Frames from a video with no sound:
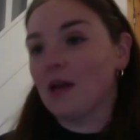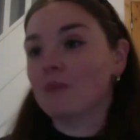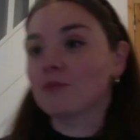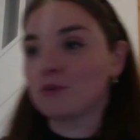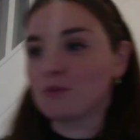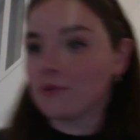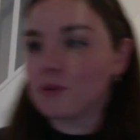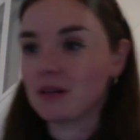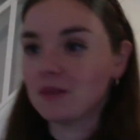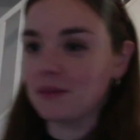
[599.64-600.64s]
I'm going to go a
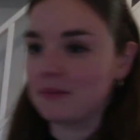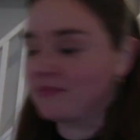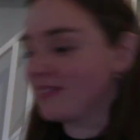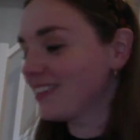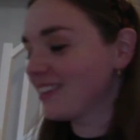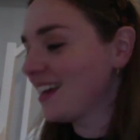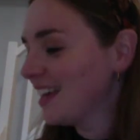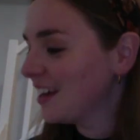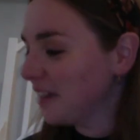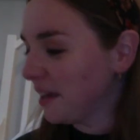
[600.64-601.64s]
little bit.
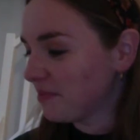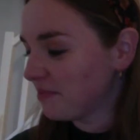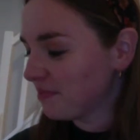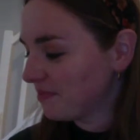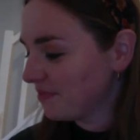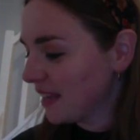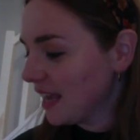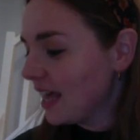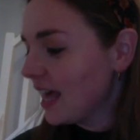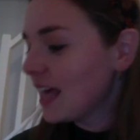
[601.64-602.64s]
Okay.
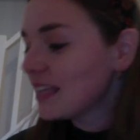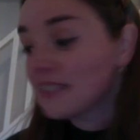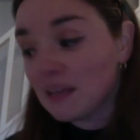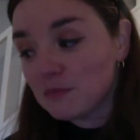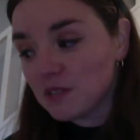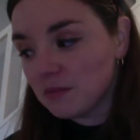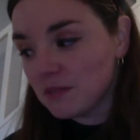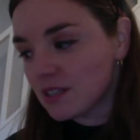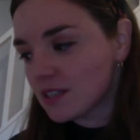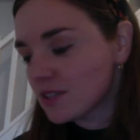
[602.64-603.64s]
Septimus